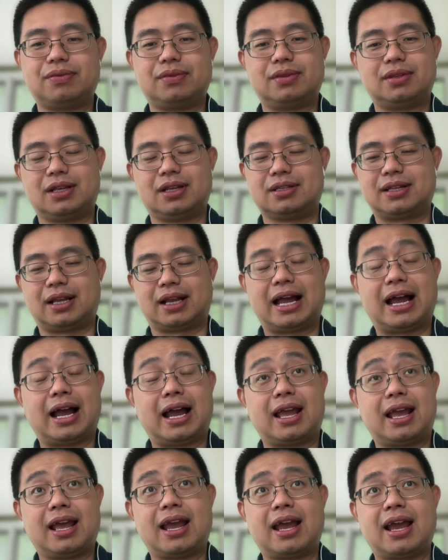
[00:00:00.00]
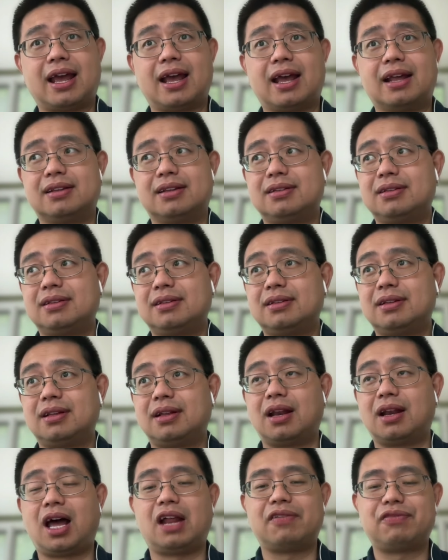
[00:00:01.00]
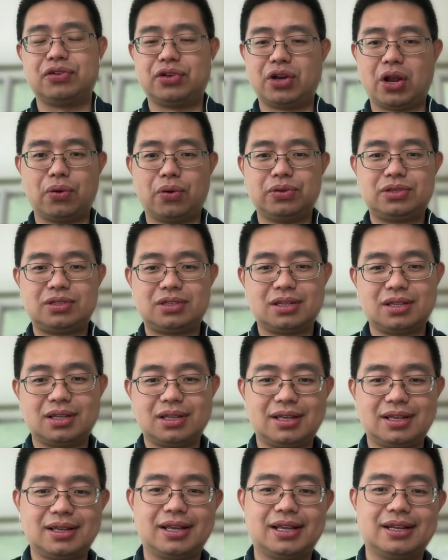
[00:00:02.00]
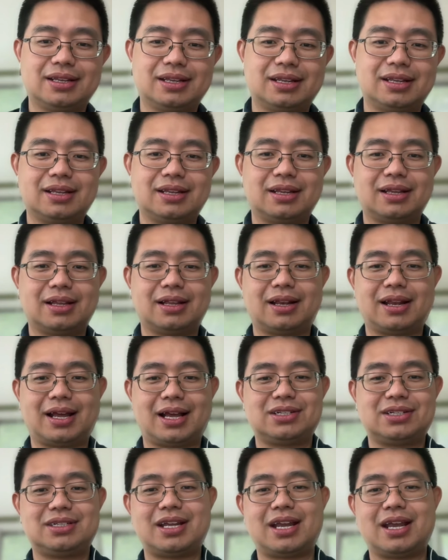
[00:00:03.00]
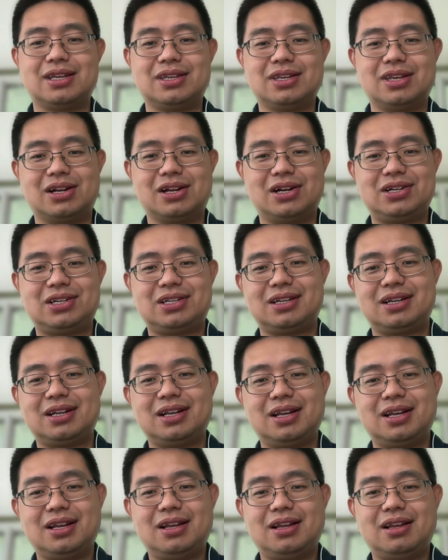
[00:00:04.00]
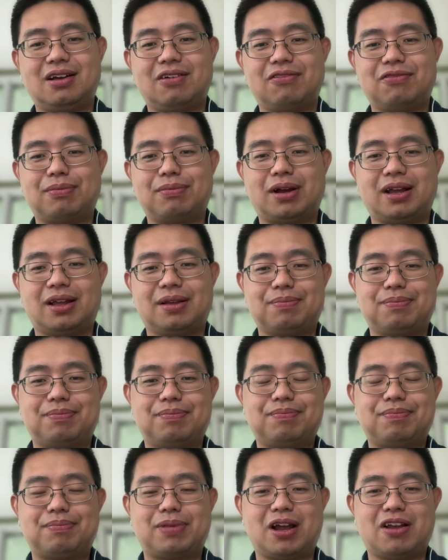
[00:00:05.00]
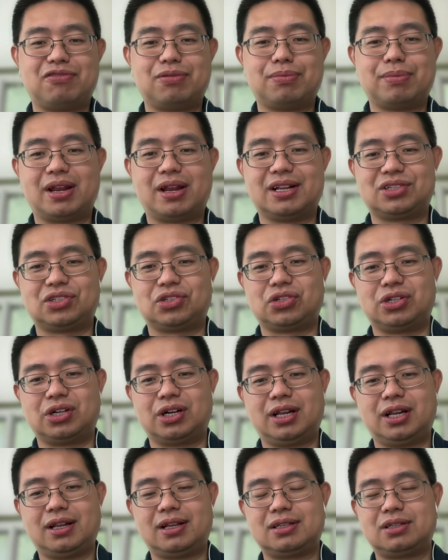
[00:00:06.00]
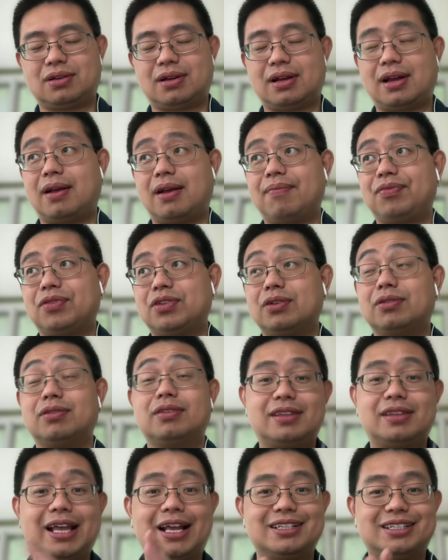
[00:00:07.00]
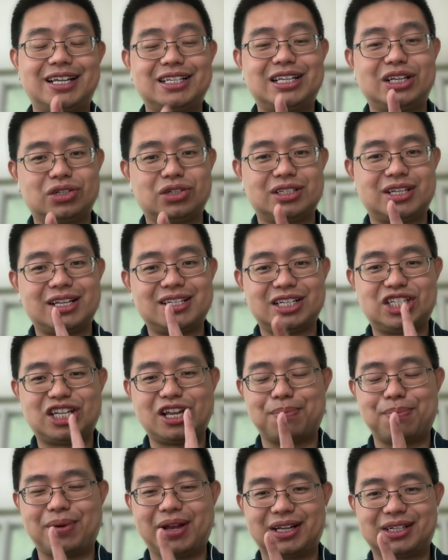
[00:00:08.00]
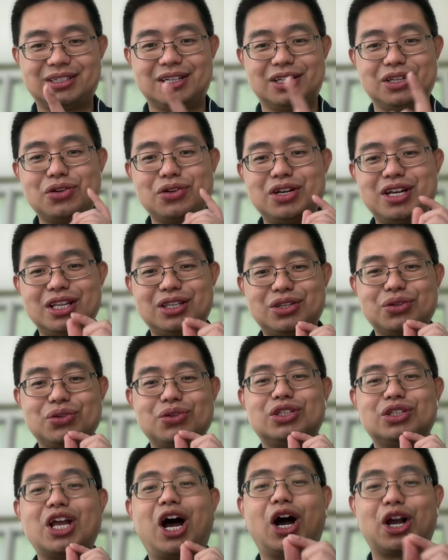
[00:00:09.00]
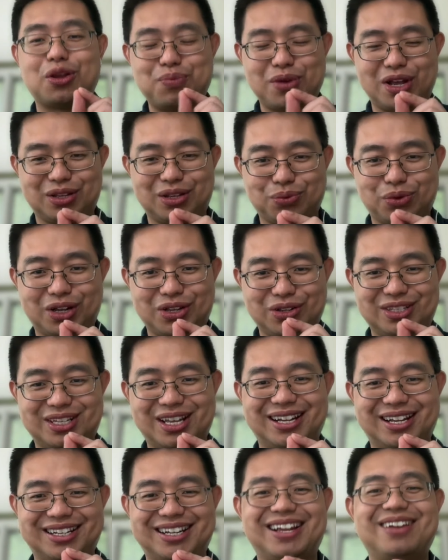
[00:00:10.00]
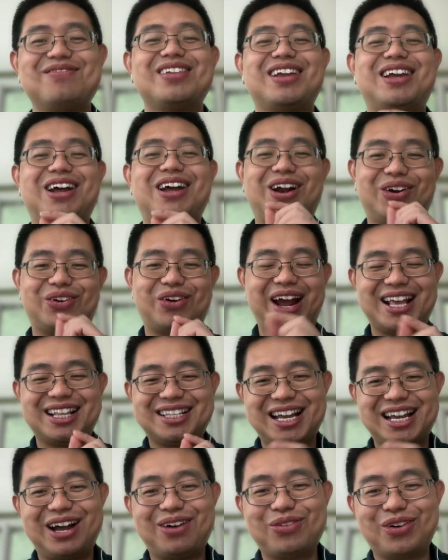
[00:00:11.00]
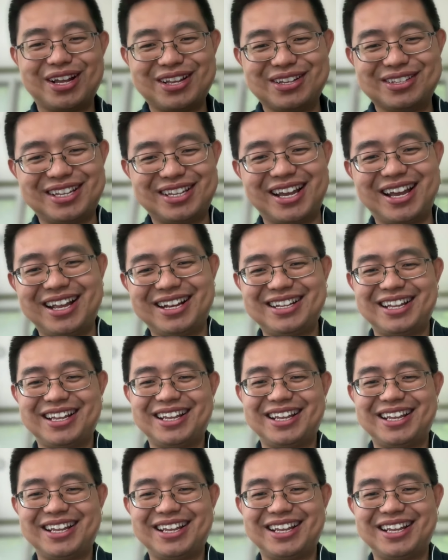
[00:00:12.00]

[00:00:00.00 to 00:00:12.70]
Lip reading: is like I had a lot of notes in the last 10 years of my bioinformatics journey. So there's a tip actually. You need to document what you did. Write down what you did.